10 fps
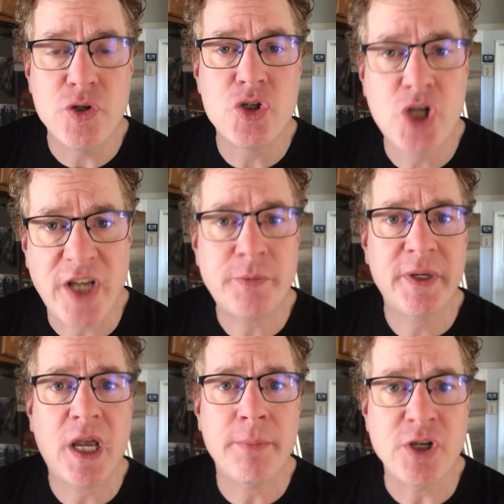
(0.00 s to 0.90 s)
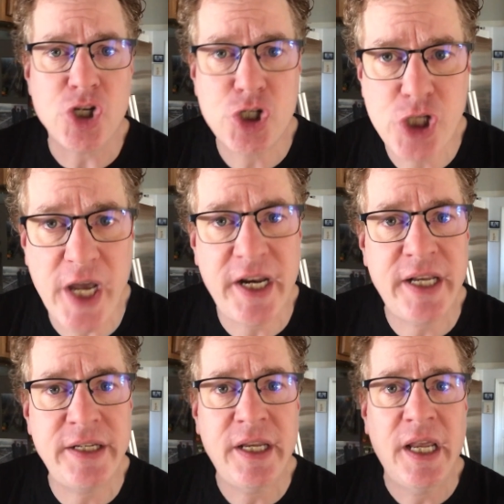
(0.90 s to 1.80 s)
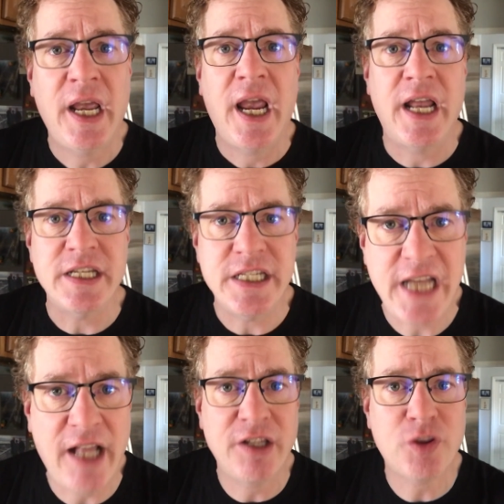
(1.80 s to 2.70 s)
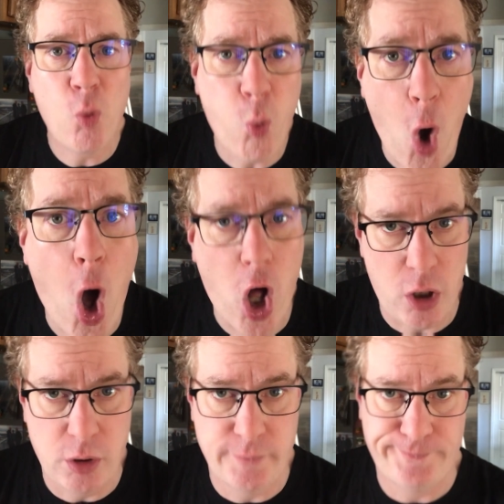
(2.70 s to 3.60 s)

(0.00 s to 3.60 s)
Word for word: you just become a shut in and yell at the wall.